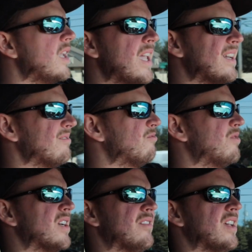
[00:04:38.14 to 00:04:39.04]
in
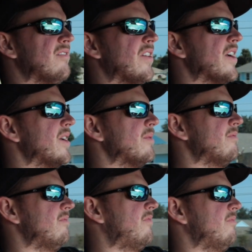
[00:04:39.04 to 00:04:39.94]
one of the very
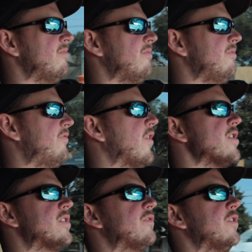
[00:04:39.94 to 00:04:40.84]

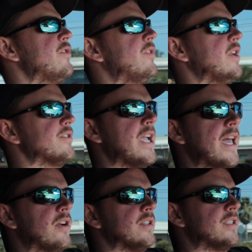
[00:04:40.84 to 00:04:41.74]
first few videos I
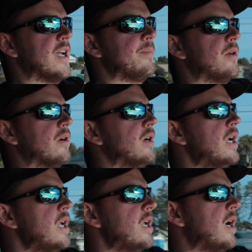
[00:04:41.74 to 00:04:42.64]
had on the Type R,
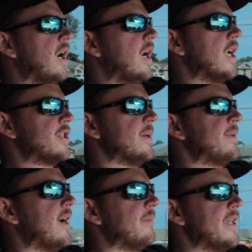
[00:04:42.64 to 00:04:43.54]
I
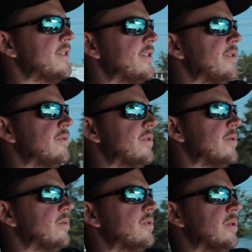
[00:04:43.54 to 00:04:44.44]
shipped out my ECU
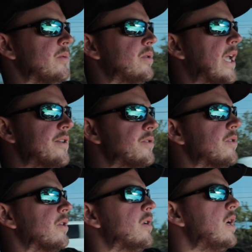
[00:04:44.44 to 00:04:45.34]
to
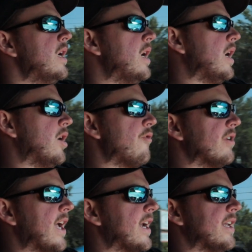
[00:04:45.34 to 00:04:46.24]
Ktuner,
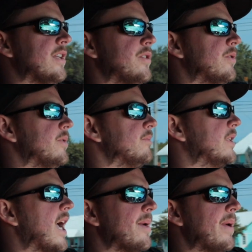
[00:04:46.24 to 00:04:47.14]
overnighted it to
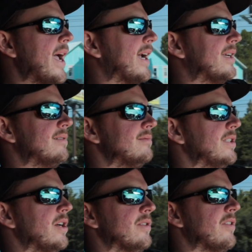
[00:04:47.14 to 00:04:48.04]
him, got it back,
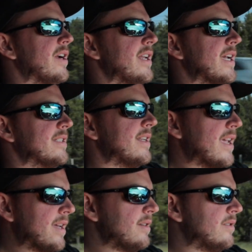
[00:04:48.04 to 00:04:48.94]
you know, the very next
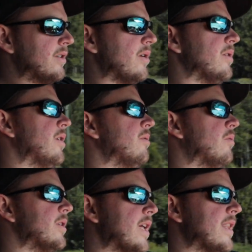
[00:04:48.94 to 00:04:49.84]
day. So, you know,
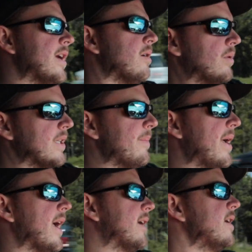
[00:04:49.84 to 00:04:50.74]
one day there, one day
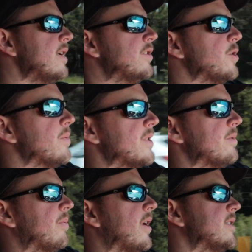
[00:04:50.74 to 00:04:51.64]
back. Super
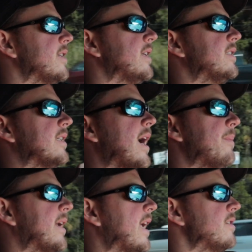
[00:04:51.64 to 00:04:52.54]
simple process. Got
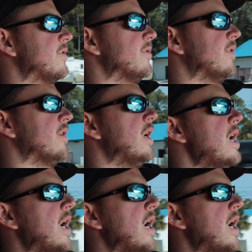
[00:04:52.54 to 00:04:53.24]
my Ktuner,